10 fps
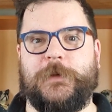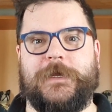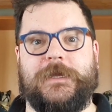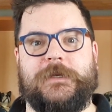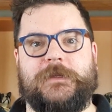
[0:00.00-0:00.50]

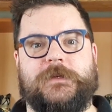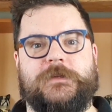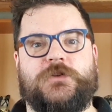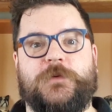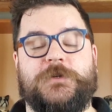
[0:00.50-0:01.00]
in the
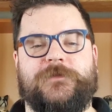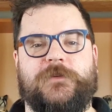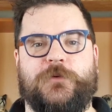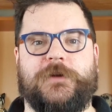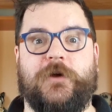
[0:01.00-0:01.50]
description if
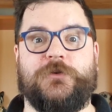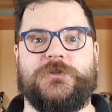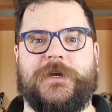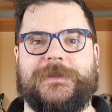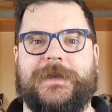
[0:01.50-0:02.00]
you want to go and
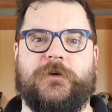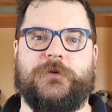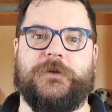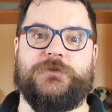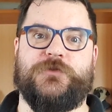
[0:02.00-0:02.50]
check that out
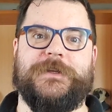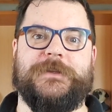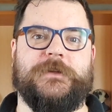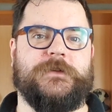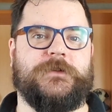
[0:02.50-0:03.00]
and join in
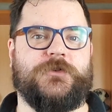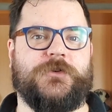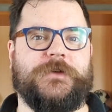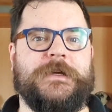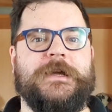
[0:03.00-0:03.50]
the
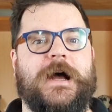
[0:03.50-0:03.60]
discussion.